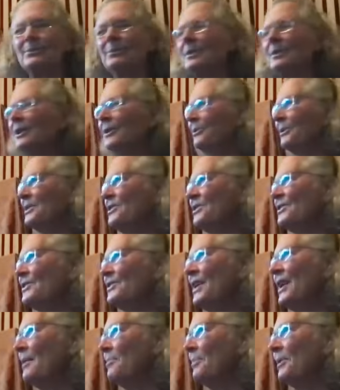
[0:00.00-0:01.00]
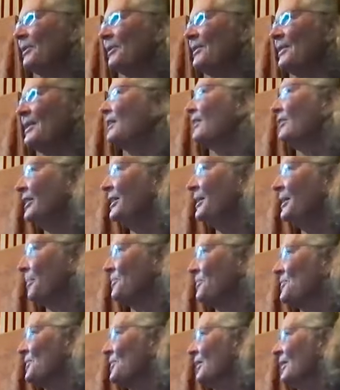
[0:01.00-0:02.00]
no, what just happened? The
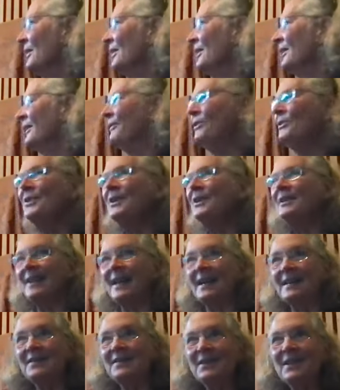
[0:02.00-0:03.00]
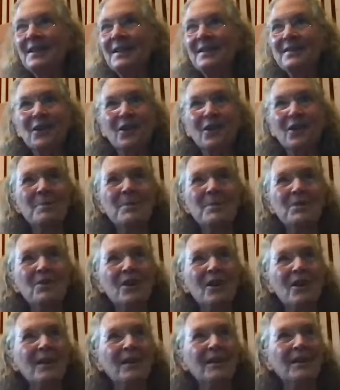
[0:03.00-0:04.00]
eclipse. If you think that's not a Dharma
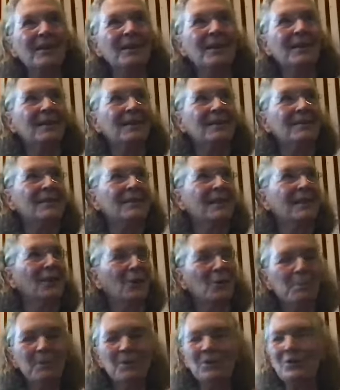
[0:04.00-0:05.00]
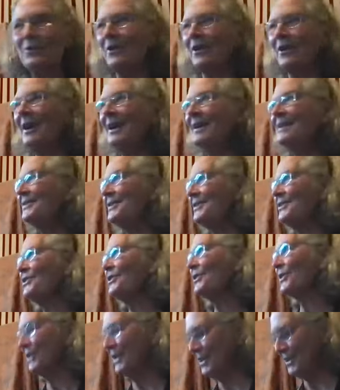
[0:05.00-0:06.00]
talk, it's like open your eyes and
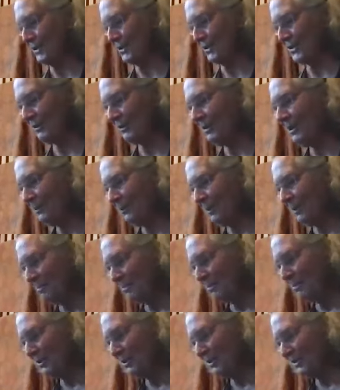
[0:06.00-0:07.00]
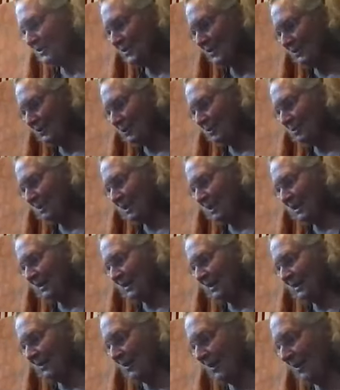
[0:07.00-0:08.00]
your ears. So anyway, Buddha is
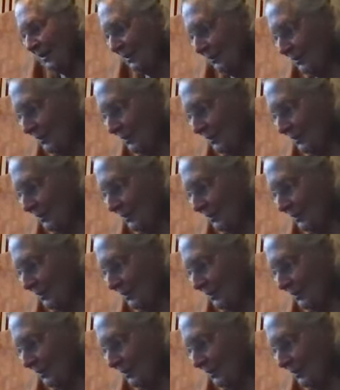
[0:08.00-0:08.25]
illuminating all